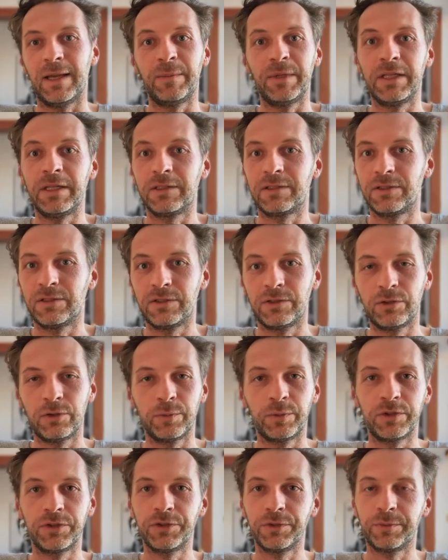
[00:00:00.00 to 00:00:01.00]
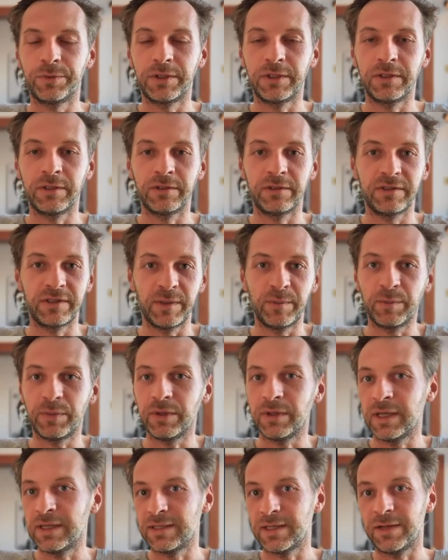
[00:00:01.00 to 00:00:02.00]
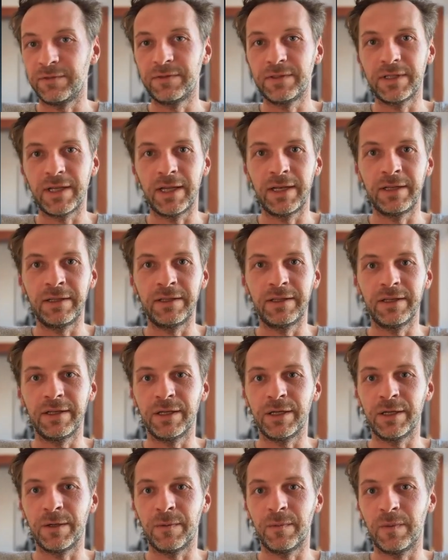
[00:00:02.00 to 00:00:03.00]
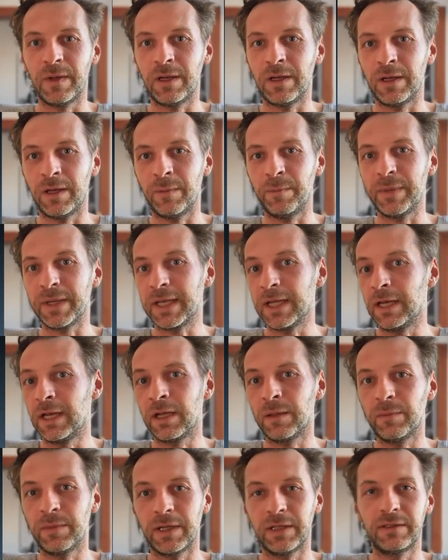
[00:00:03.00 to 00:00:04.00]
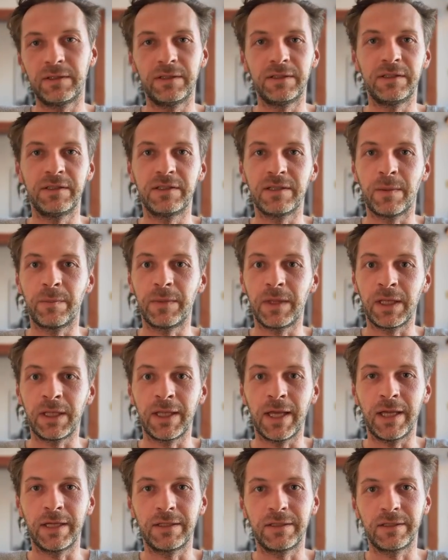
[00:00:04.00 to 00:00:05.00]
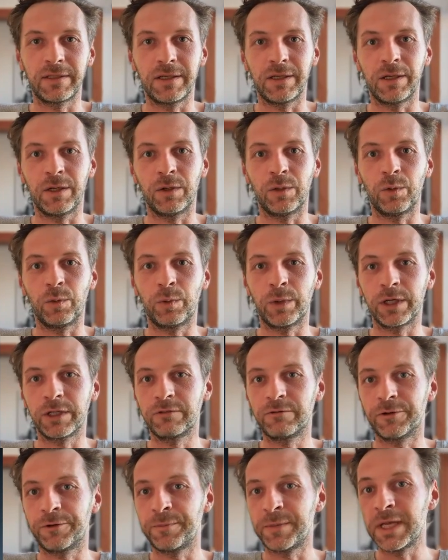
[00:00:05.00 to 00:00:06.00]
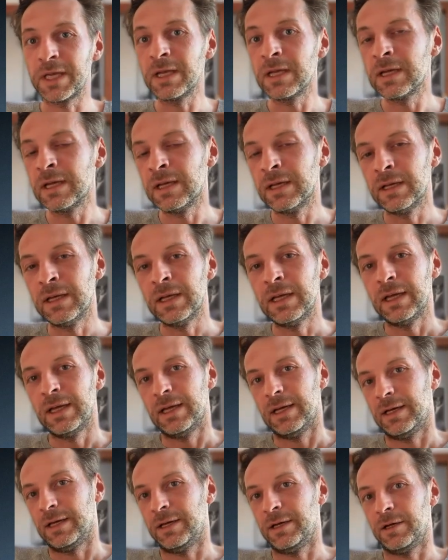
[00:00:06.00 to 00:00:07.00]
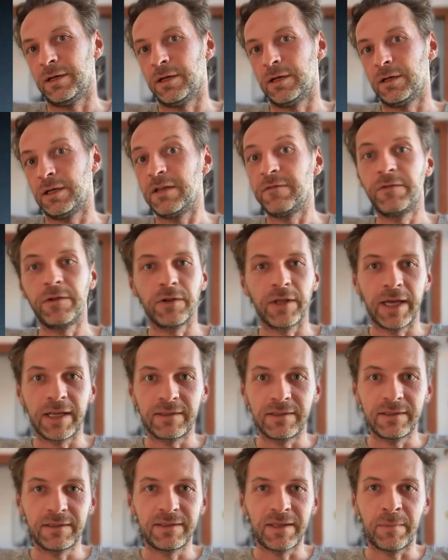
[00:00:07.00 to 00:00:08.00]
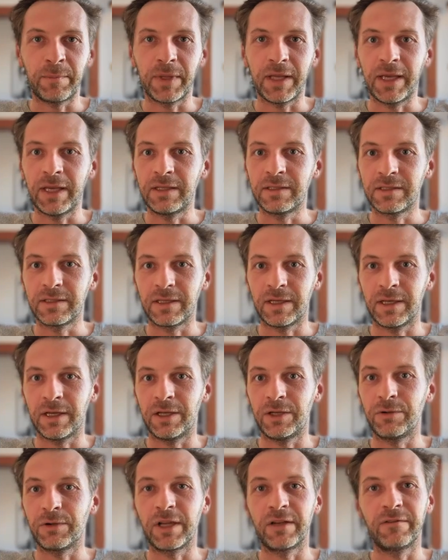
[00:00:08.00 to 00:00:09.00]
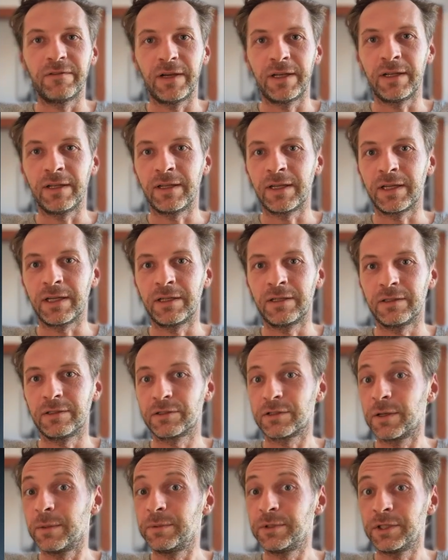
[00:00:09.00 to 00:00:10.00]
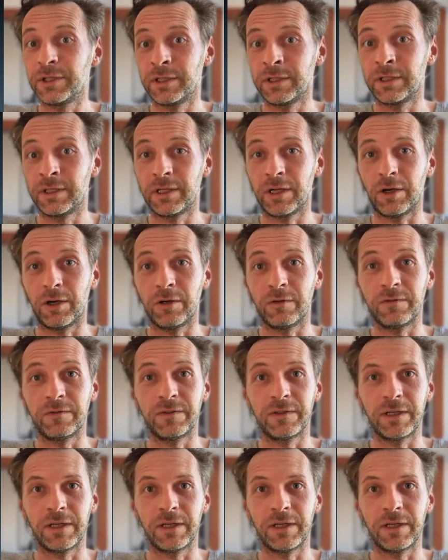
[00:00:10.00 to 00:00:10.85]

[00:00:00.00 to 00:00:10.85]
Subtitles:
mean, it's super simple, as I've said in the beginning, but this is something that works for me. If you like this template, you can find a link in the description of